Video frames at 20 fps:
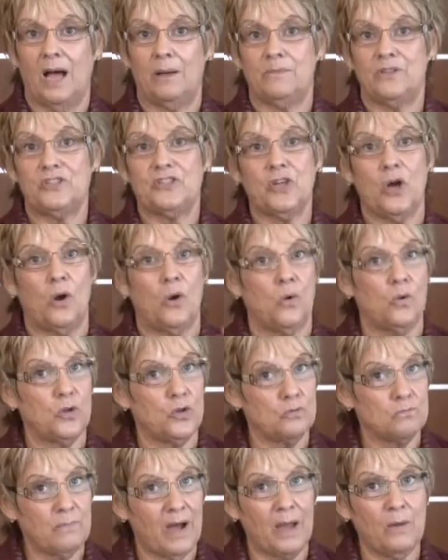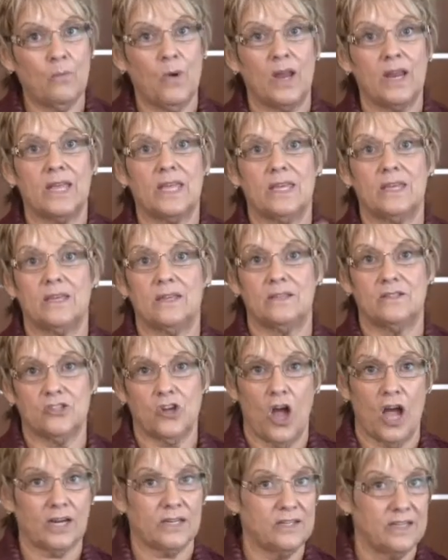So you might want to
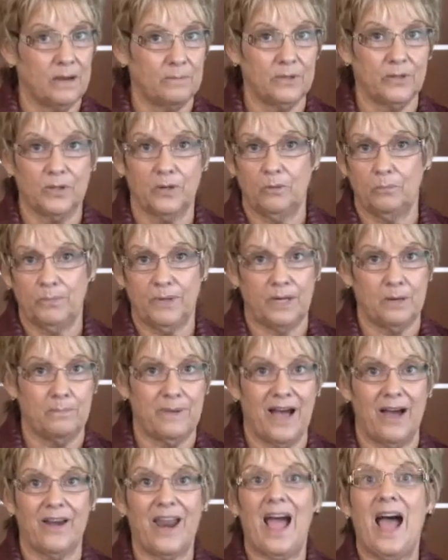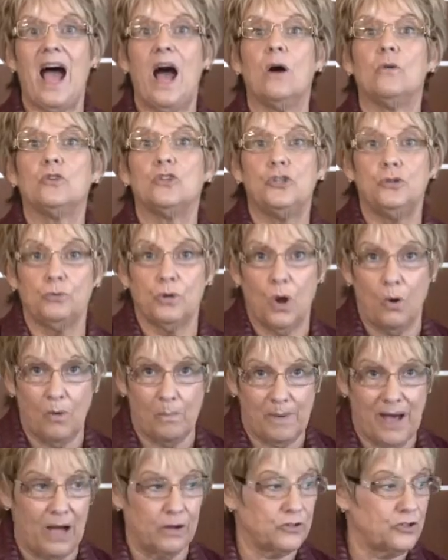talk to them a little bit about how to go
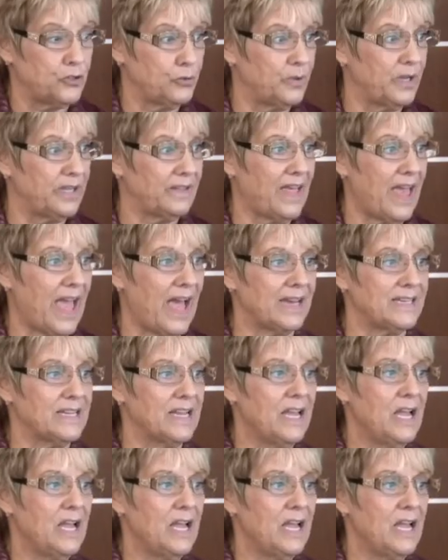about doing that.